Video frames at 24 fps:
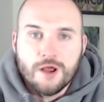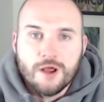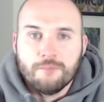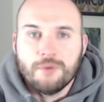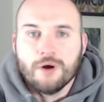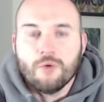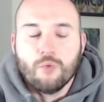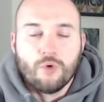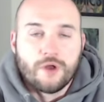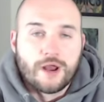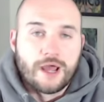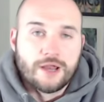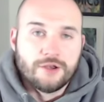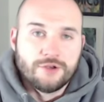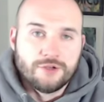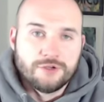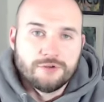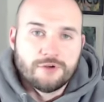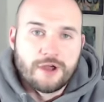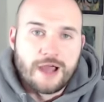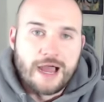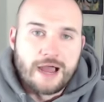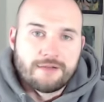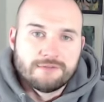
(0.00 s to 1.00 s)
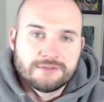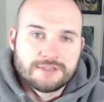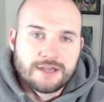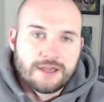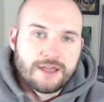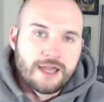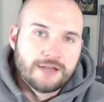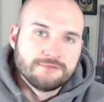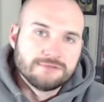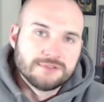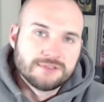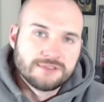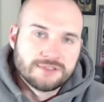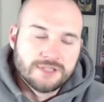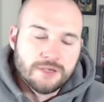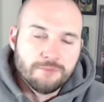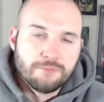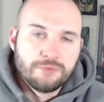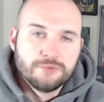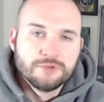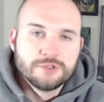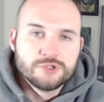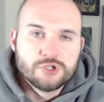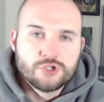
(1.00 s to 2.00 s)
But what I do have is I have
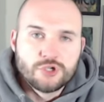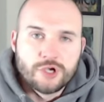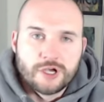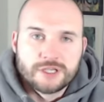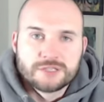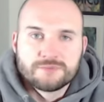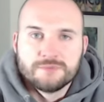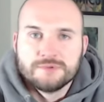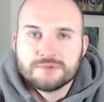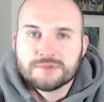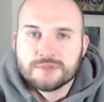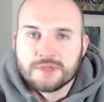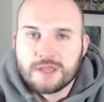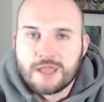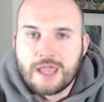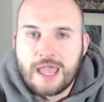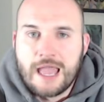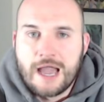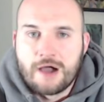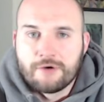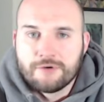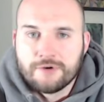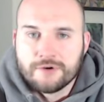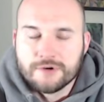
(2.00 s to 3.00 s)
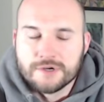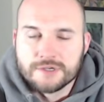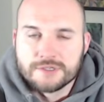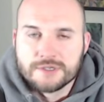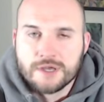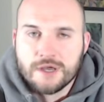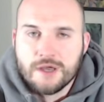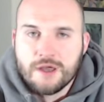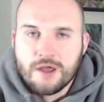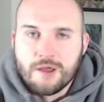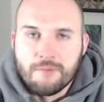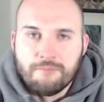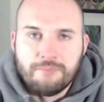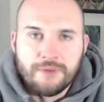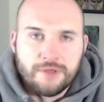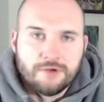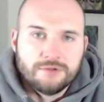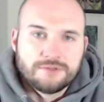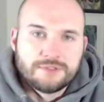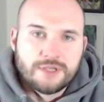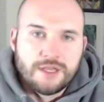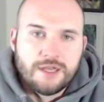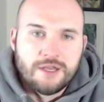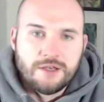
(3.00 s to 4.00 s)
simple adjustments and counters
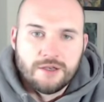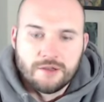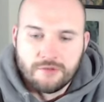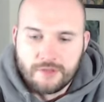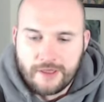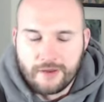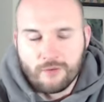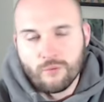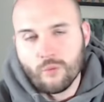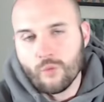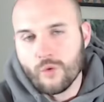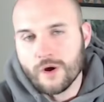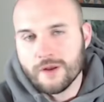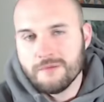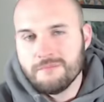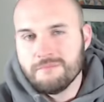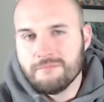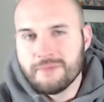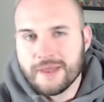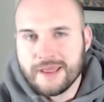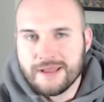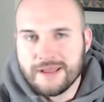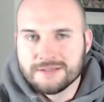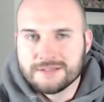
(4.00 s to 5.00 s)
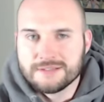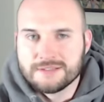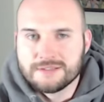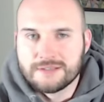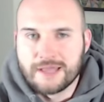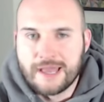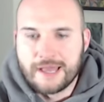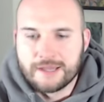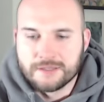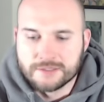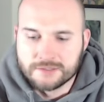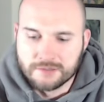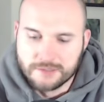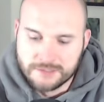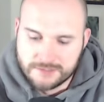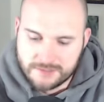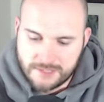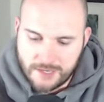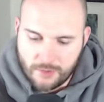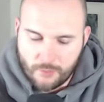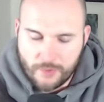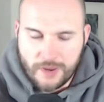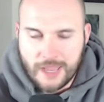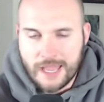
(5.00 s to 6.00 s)
built into like one base set. So let's
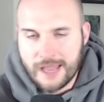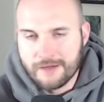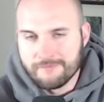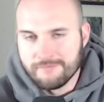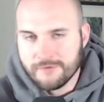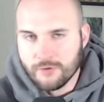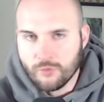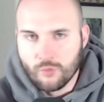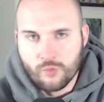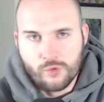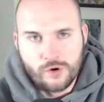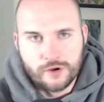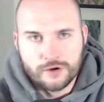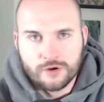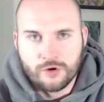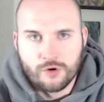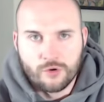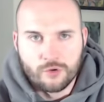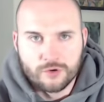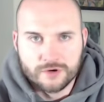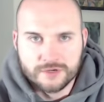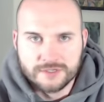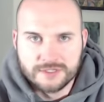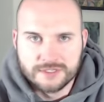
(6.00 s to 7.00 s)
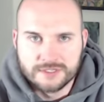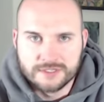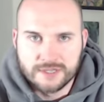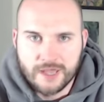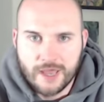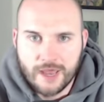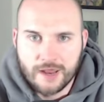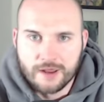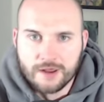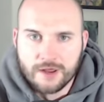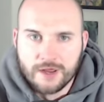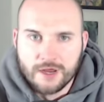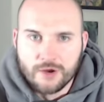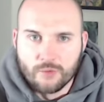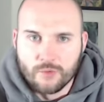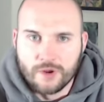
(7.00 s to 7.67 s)
say we have the one horn set.